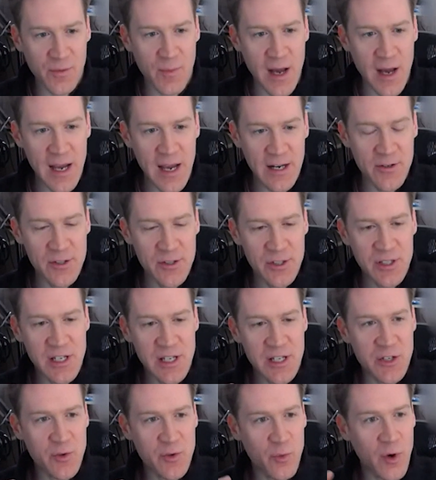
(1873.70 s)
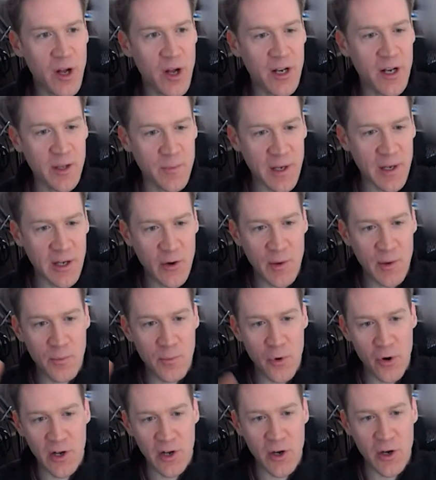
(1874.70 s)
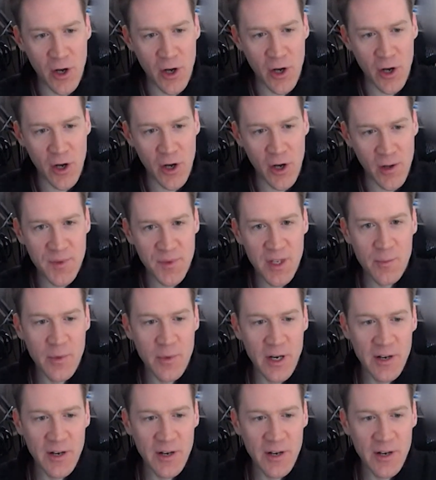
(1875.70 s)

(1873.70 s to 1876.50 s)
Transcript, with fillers: so the miners need to run the bitcoin protocol